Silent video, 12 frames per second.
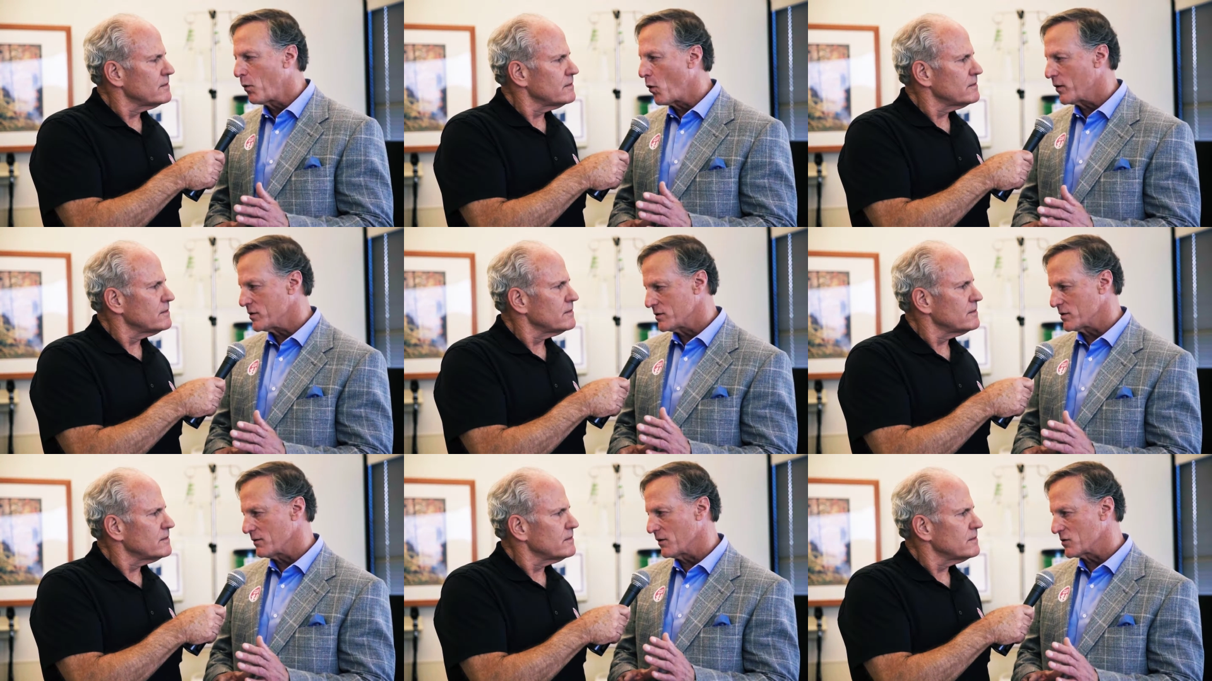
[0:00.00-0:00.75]

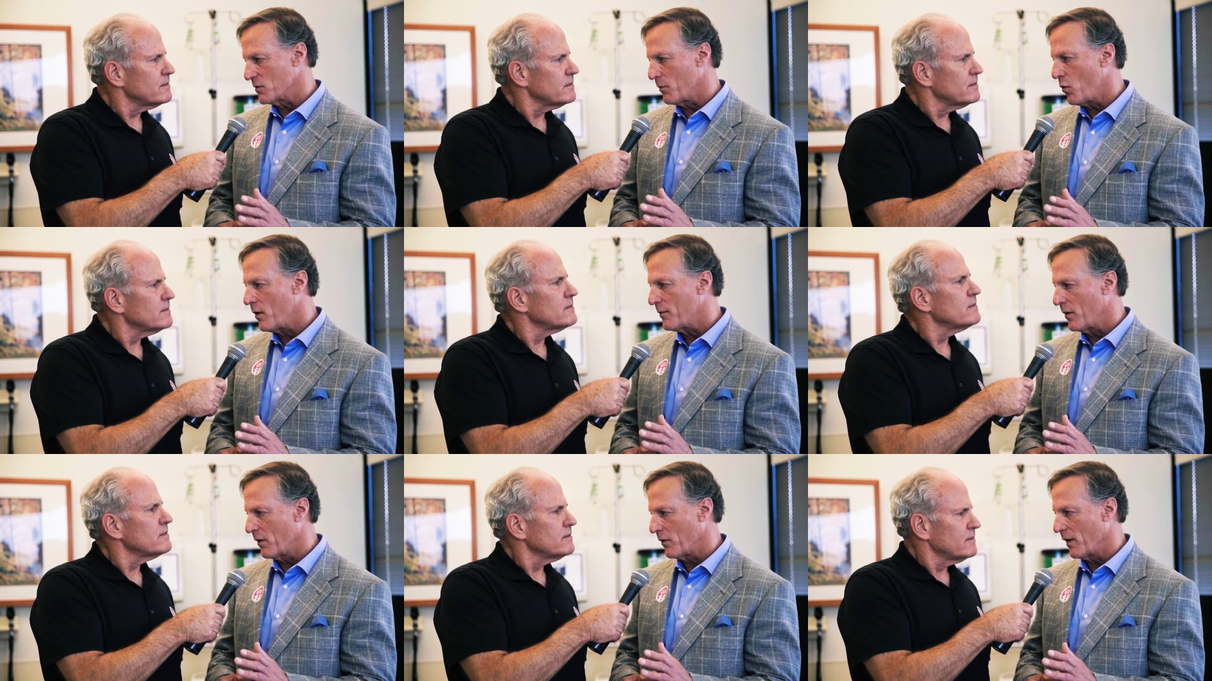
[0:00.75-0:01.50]
Speaker 1: portions of this support
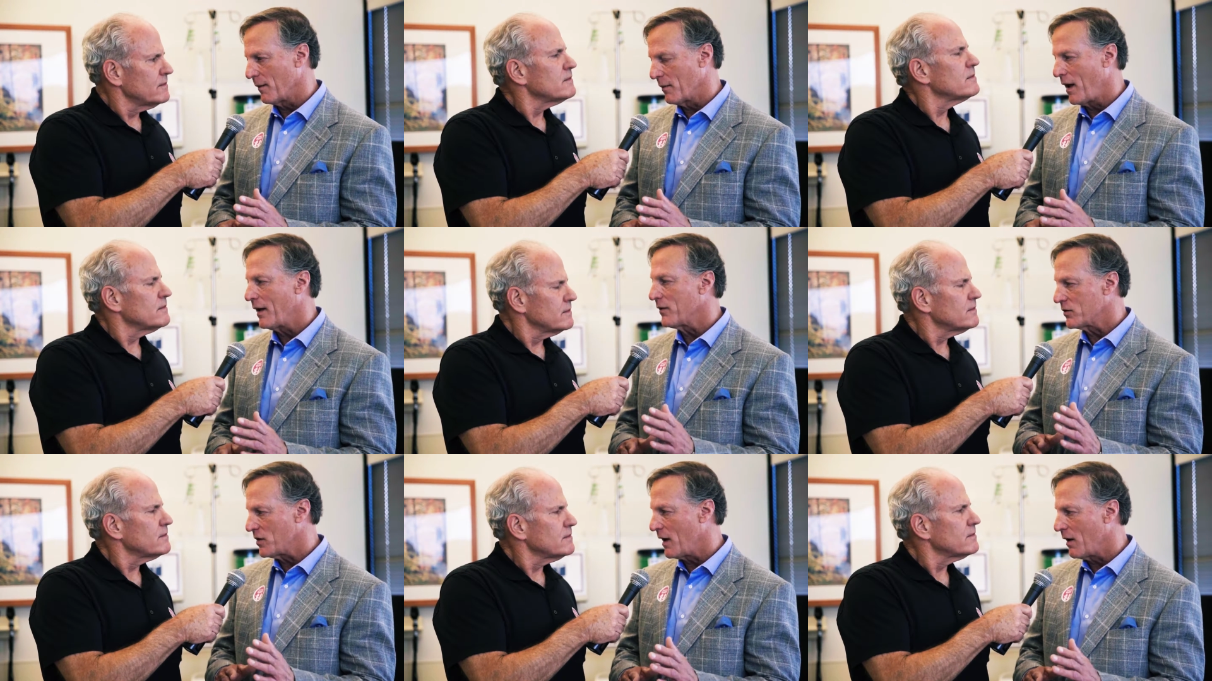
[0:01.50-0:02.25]
program, like
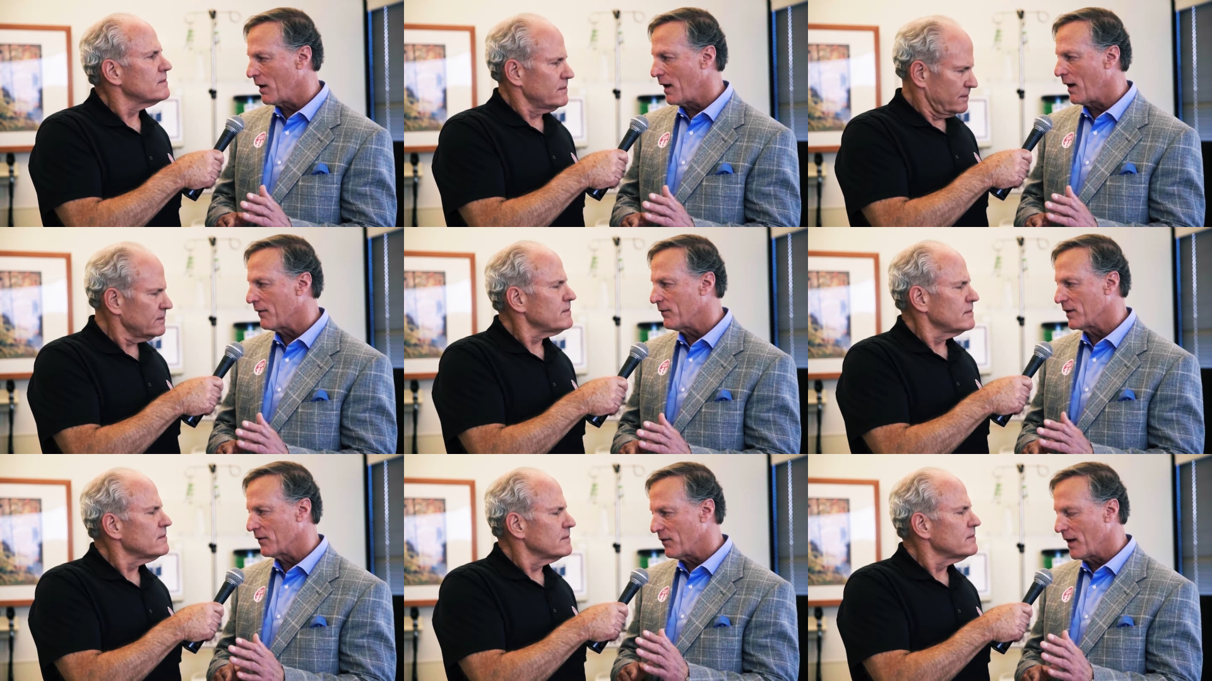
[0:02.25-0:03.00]
the child life
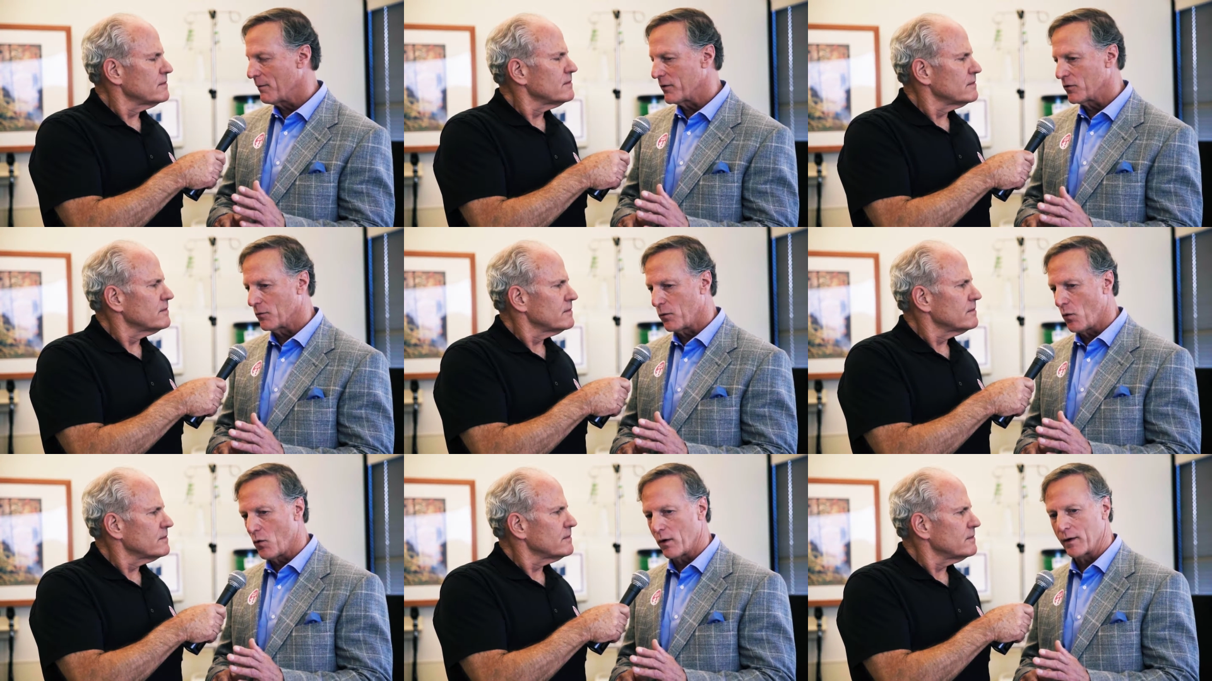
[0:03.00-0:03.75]
and the family
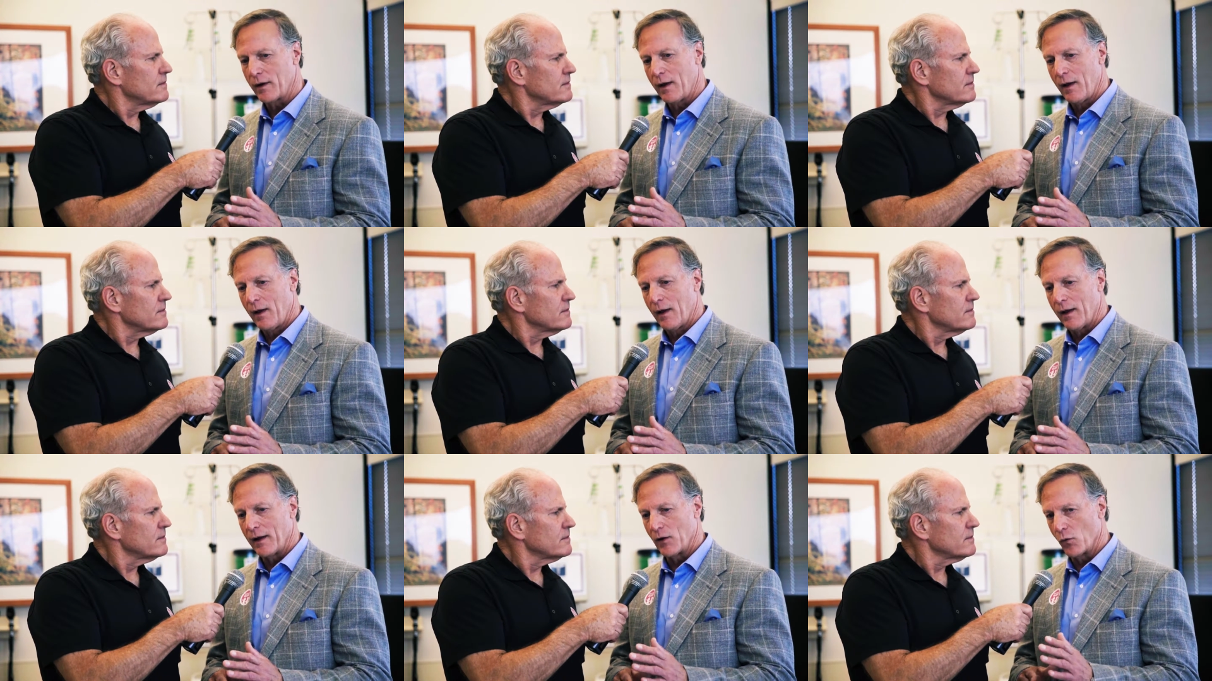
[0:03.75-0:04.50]
support
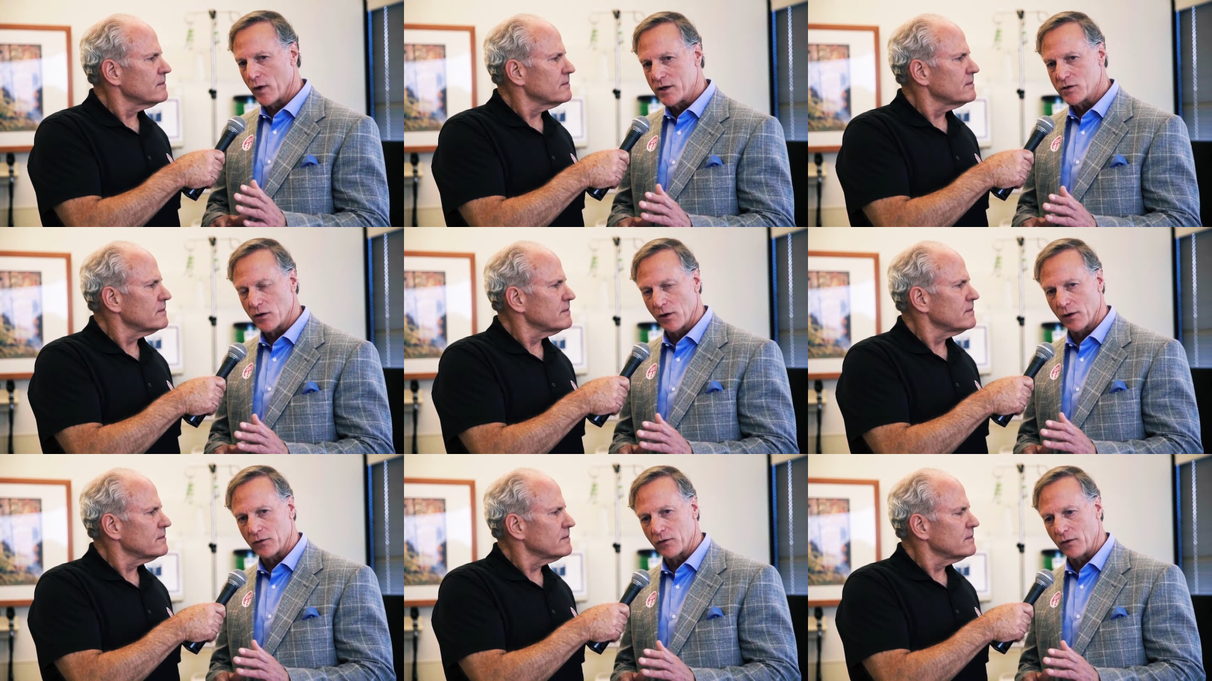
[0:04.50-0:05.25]
and the
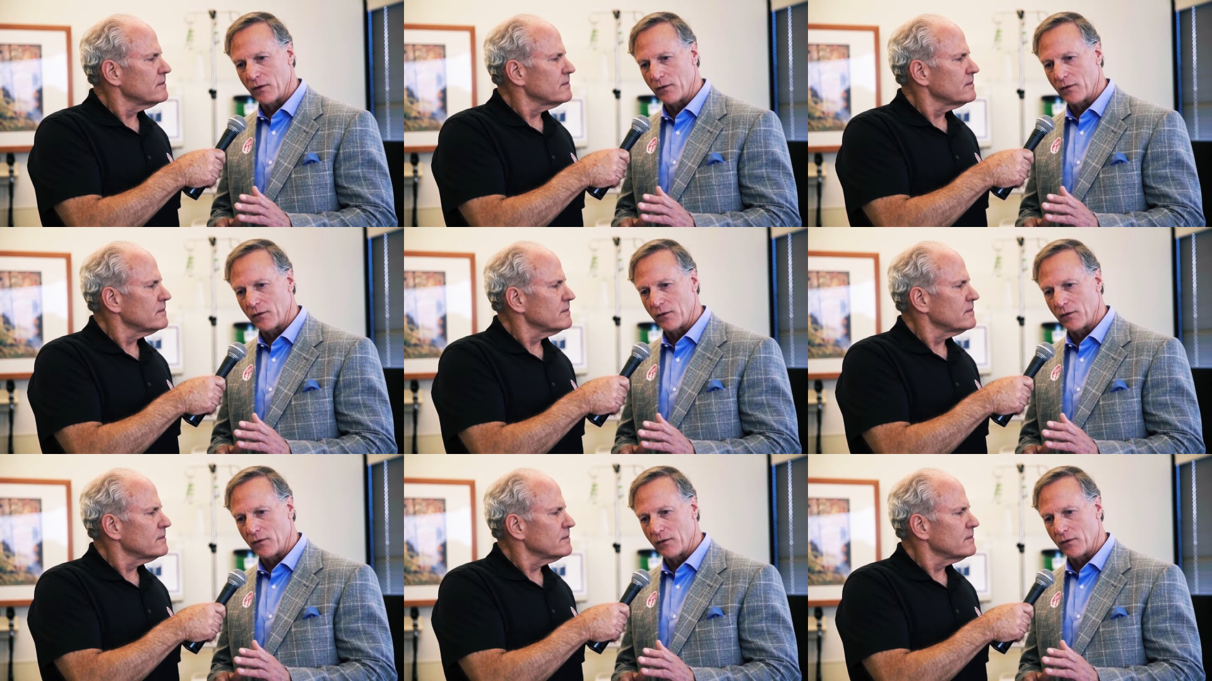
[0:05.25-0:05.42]
research